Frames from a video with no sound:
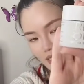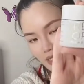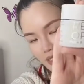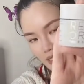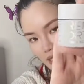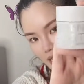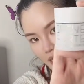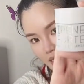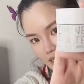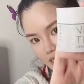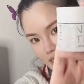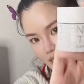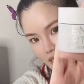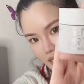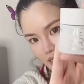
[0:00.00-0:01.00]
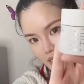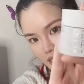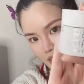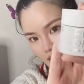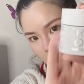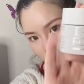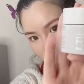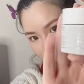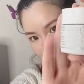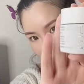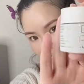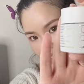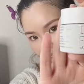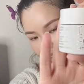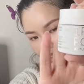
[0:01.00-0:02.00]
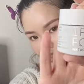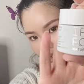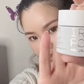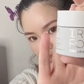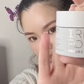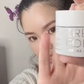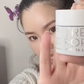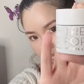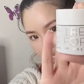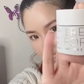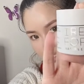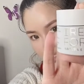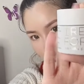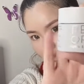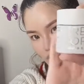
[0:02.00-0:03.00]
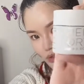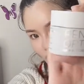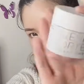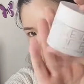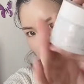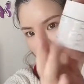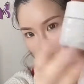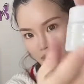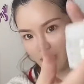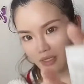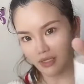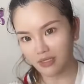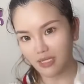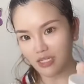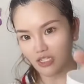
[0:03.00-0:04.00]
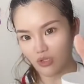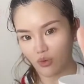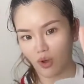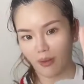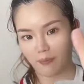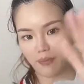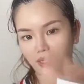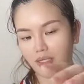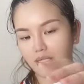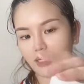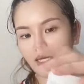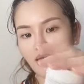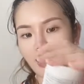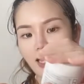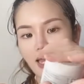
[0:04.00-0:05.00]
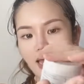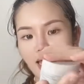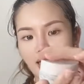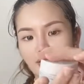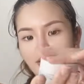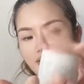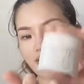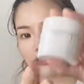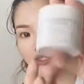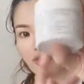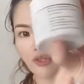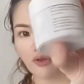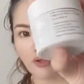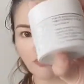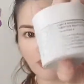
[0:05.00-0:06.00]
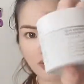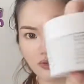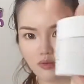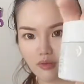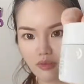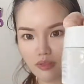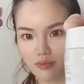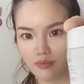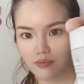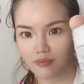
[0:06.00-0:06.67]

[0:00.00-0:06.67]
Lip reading: deluxe size, deluxe travel size. So it's quite big. It's actually quite big. And this is 30 mils.